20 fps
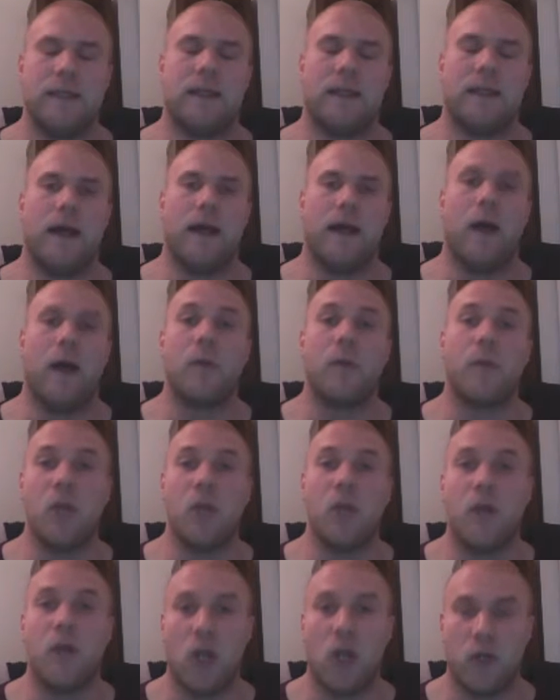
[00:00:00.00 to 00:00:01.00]
I'm
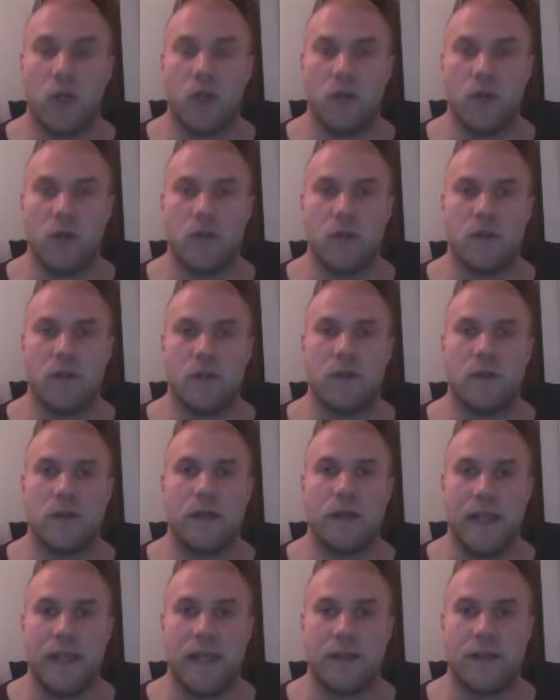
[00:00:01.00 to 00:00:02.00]
going to include
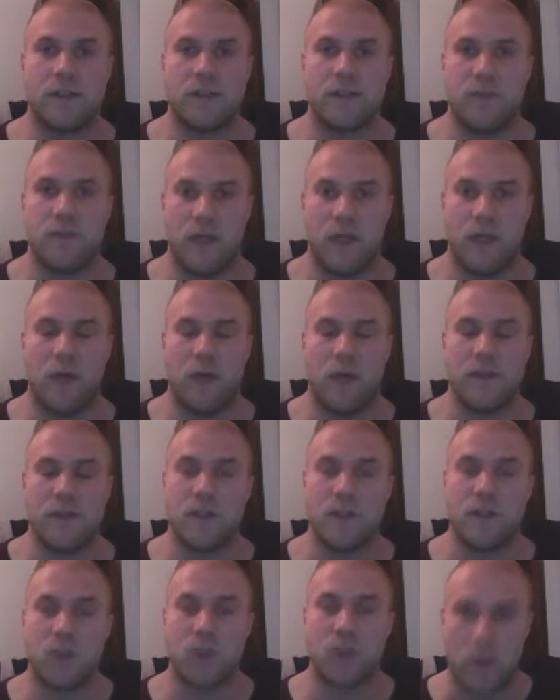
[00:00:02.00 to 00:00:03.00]
links to videos in
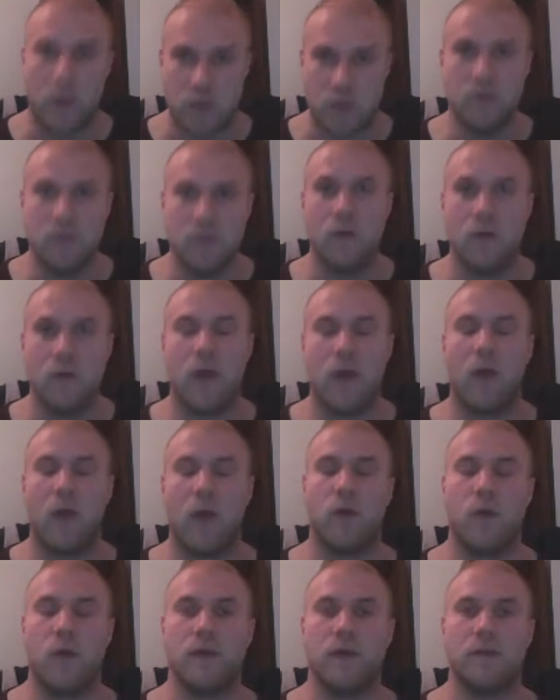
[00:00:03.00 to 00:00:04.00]
the description
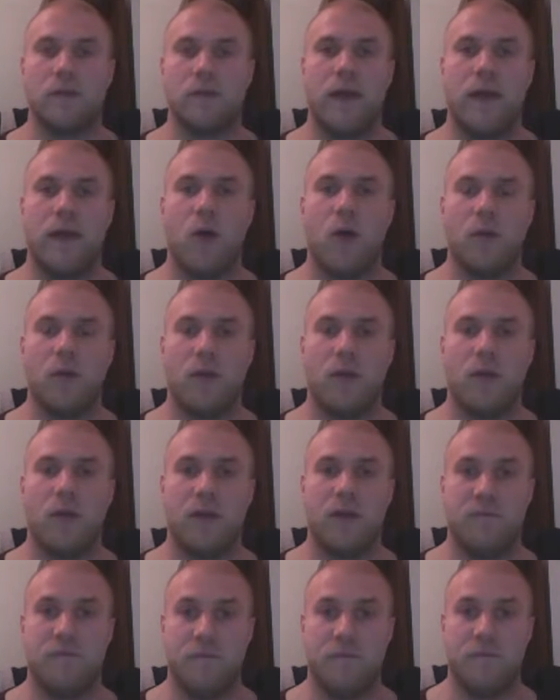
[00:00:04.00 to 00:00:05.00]
that will help you
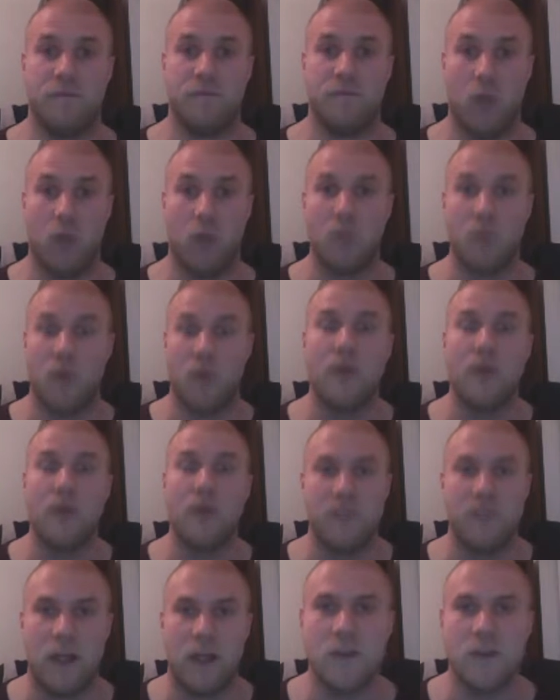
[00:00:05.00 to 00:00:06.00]
kind of go
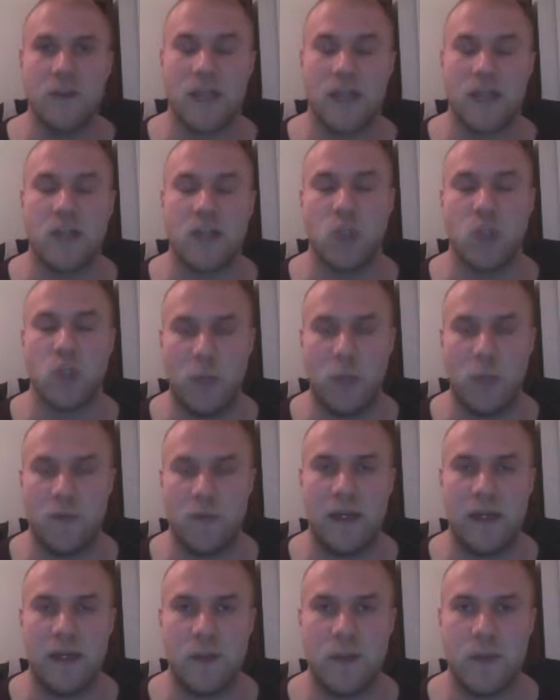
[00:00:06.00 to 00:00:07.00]
find videos in case you're not
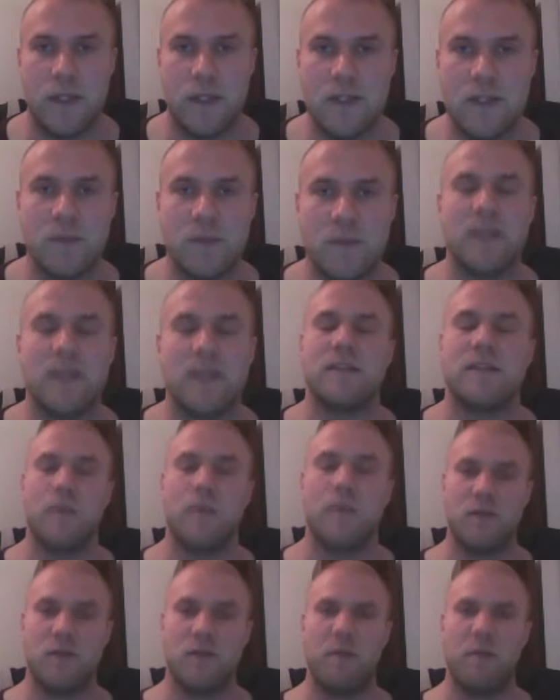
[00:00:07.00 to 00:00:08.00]
familiar with these. But these are
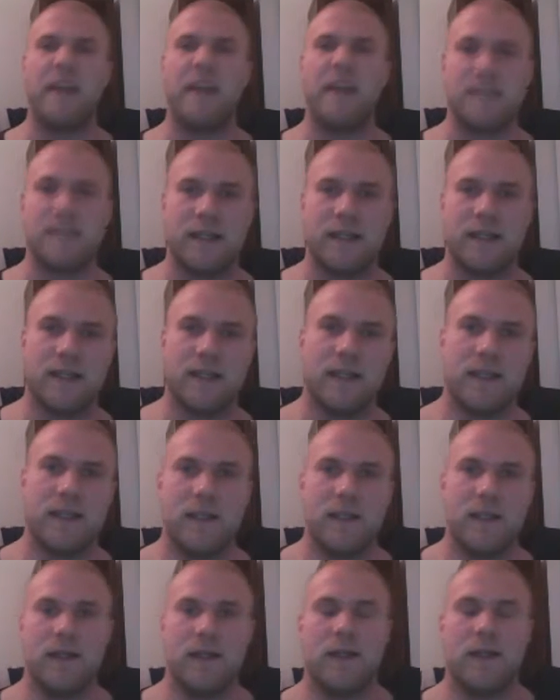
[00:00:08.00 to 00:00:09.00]
the most basic
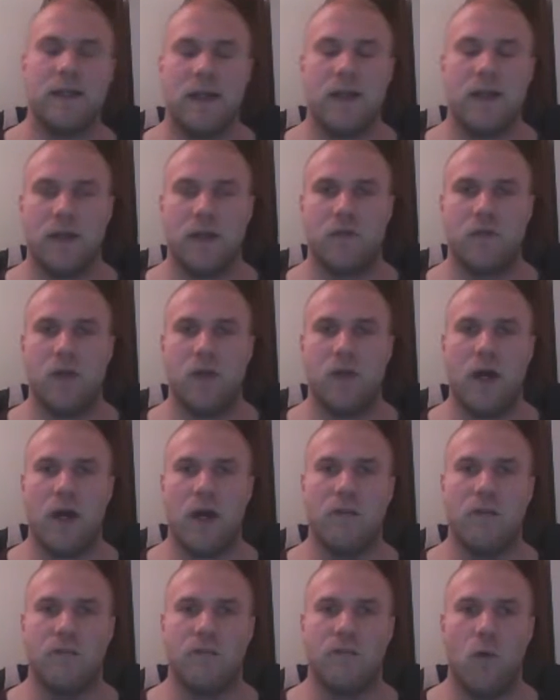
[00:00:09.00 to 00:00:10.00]
kind
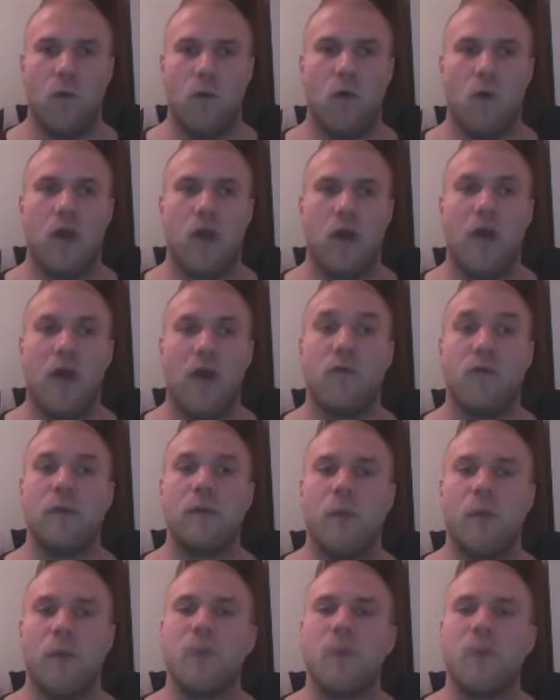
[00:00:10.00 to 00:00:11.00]
of for
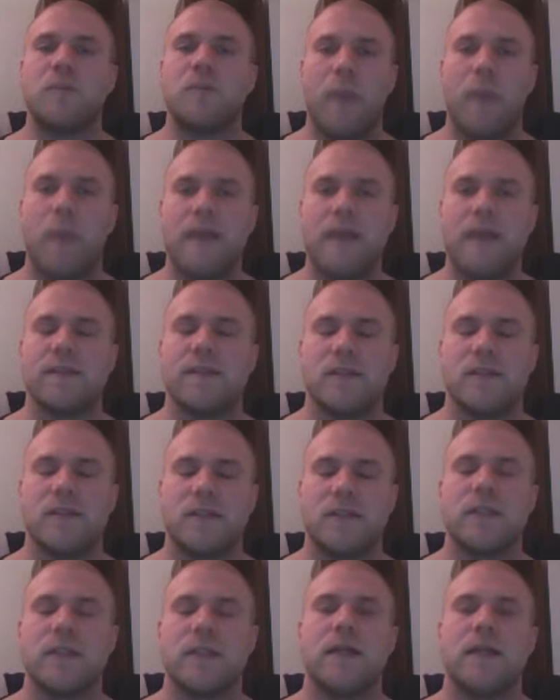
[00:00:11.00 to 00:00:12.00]
covering most
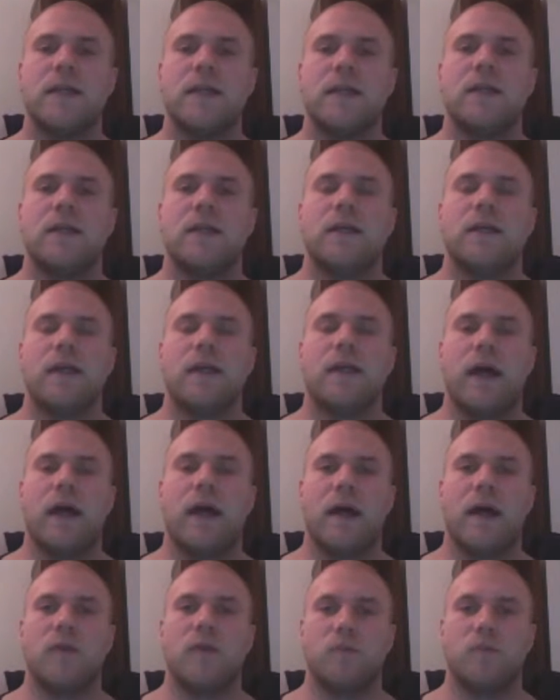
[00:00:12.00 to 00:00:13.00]
bases
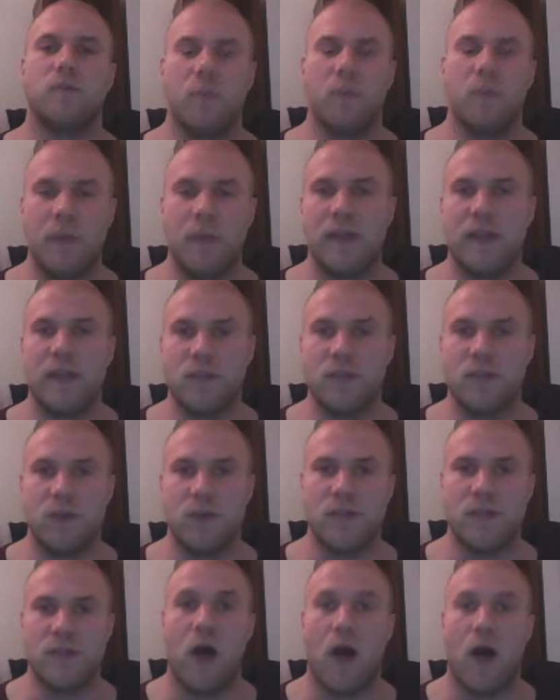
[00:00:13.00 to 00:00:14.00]
mobility
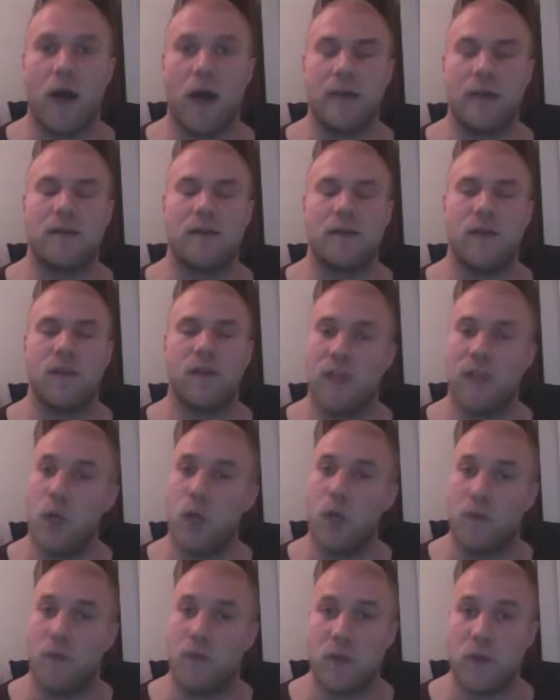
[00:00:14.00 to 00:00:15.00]
drills that I can
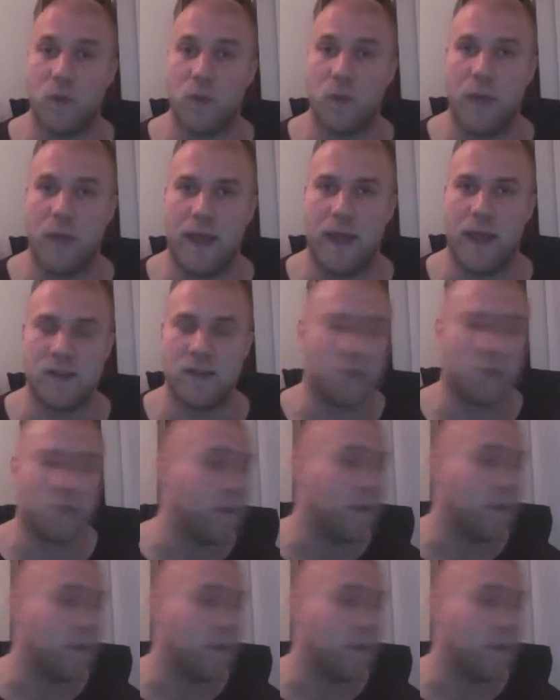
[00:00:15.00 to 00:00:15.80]
think of at the top of my head. So I've got my